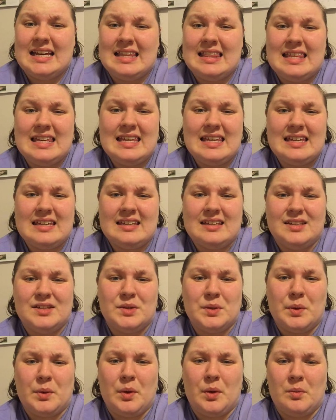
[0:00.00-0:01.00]
I think.
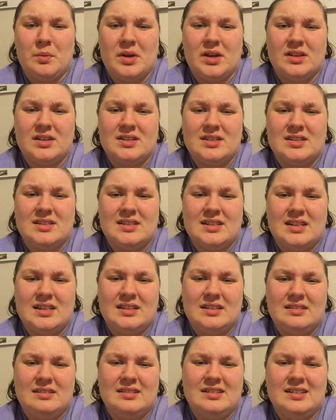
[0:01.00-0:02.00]
Don't quote me on
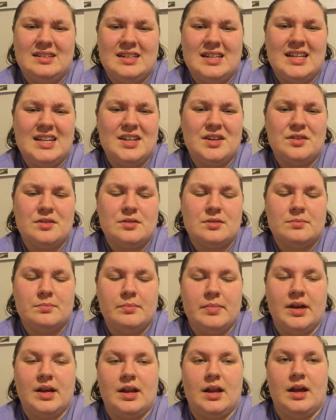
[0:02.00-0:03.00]
the year,
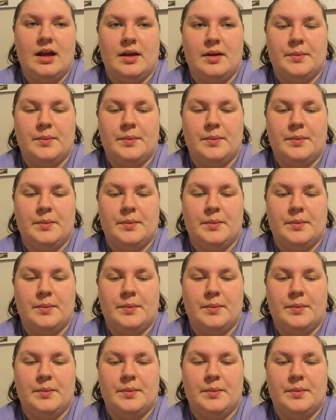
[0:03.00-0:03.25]
but